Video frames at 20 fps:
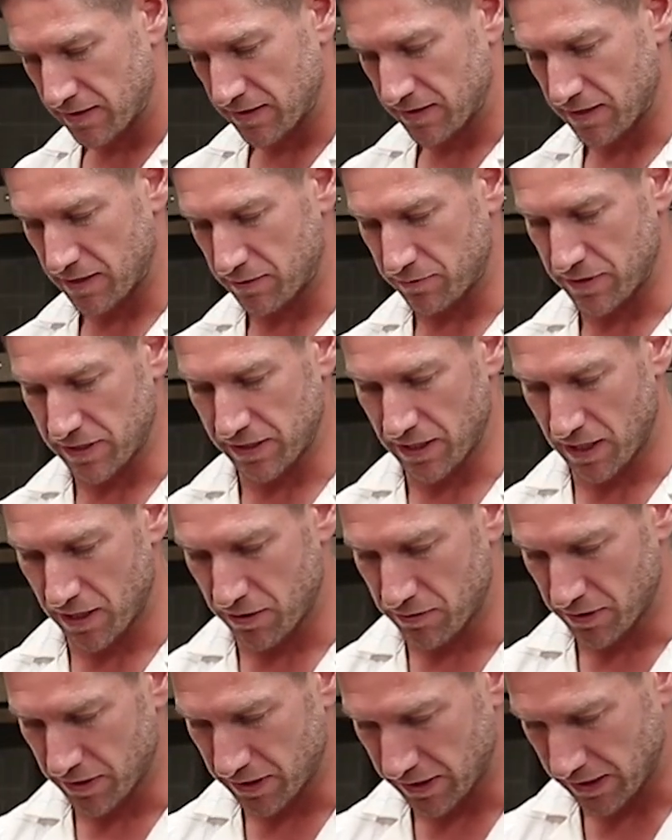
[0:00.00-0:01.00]
There we
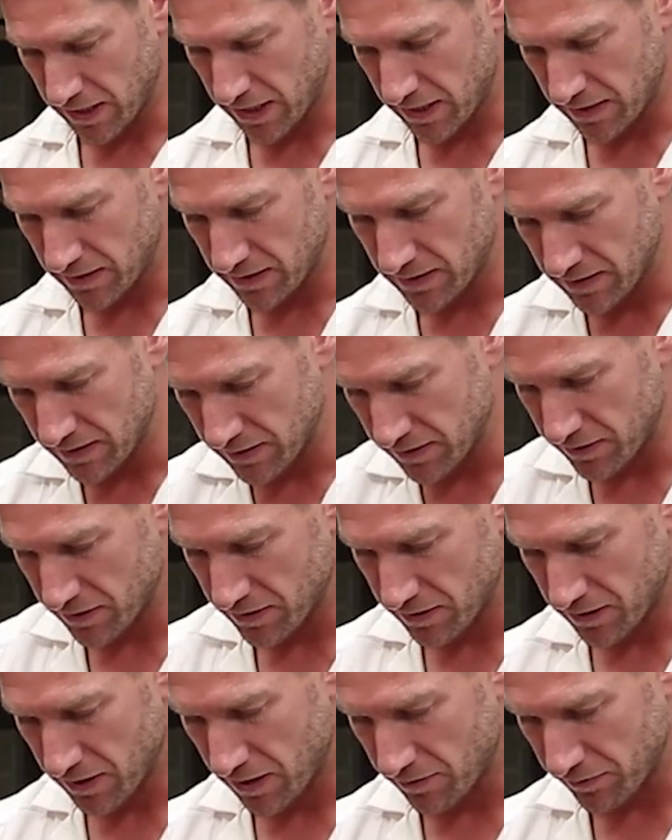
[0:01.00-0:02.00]
go, and again,
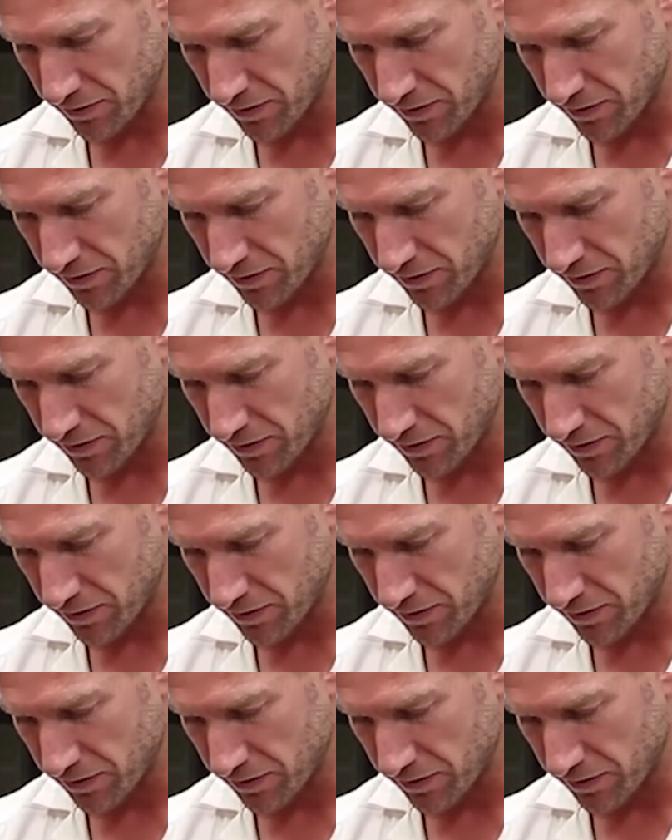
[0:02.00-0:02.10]
I'm